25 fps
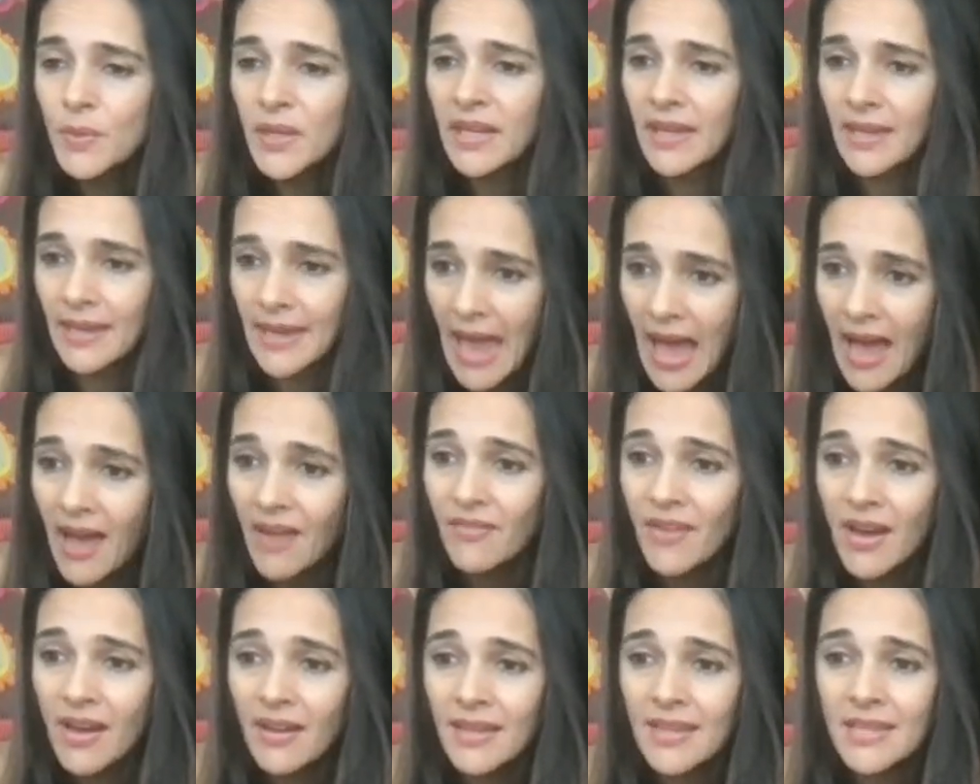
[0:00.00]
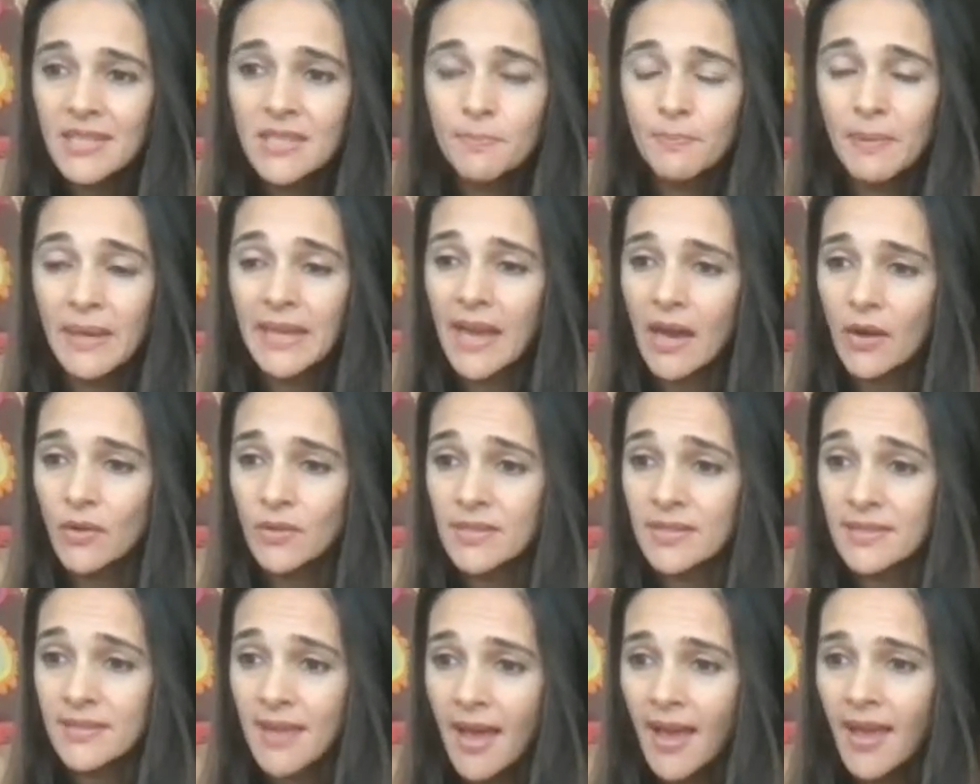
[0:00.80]
We can have our kids play
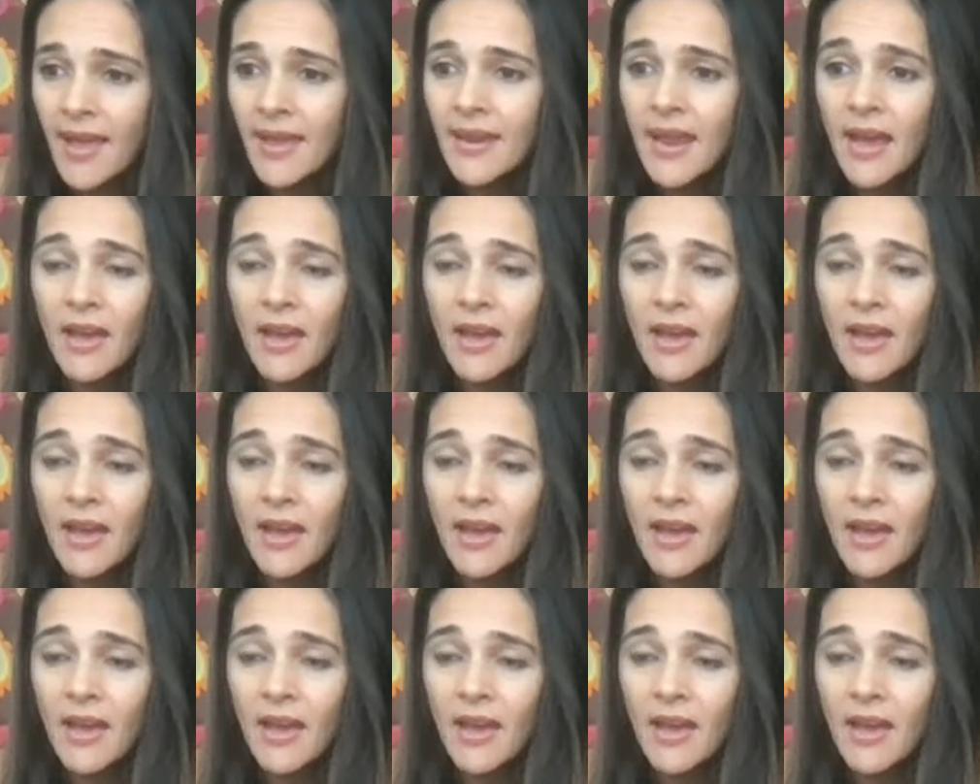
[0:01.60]
outside.